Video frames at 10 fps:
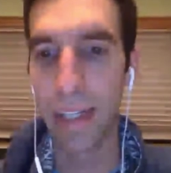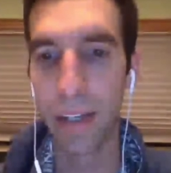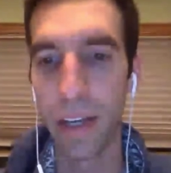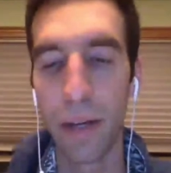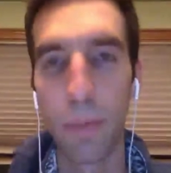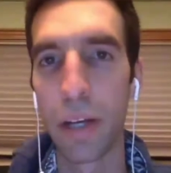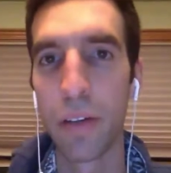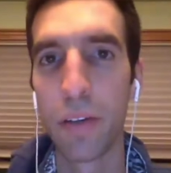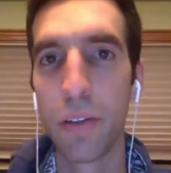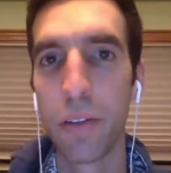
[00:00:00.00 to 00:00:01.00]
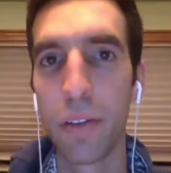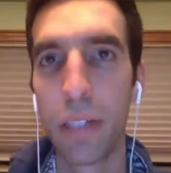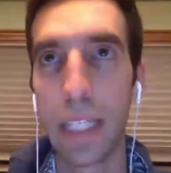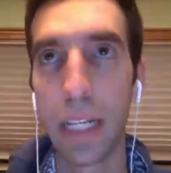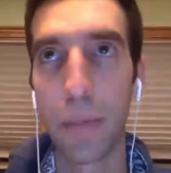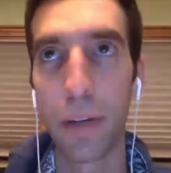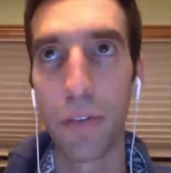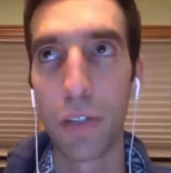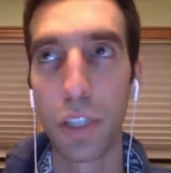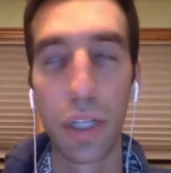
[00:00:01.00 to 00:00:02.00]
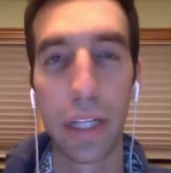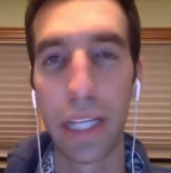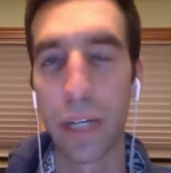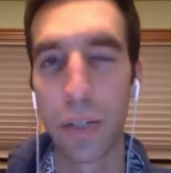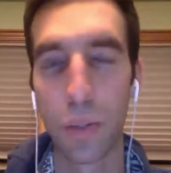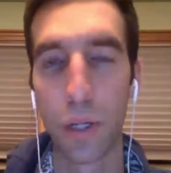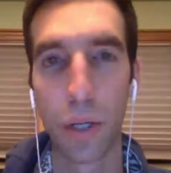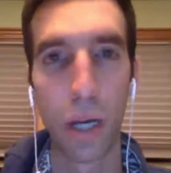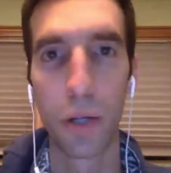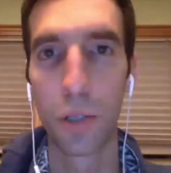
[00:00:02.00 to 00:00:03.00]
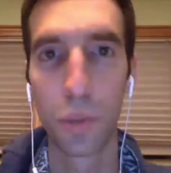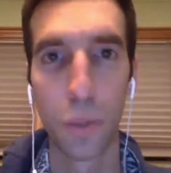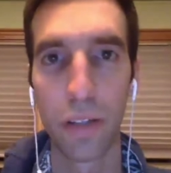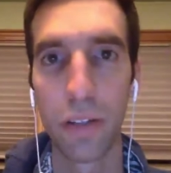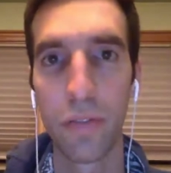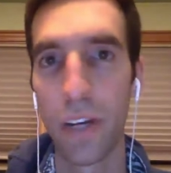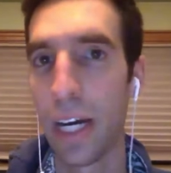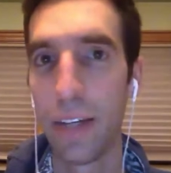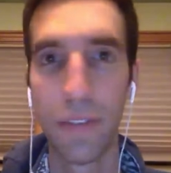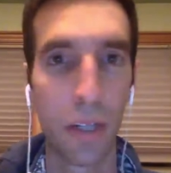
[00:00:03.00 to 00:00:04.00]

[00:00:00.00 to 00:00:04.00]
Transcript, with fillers: at my the end of my first year, I think it was around 125,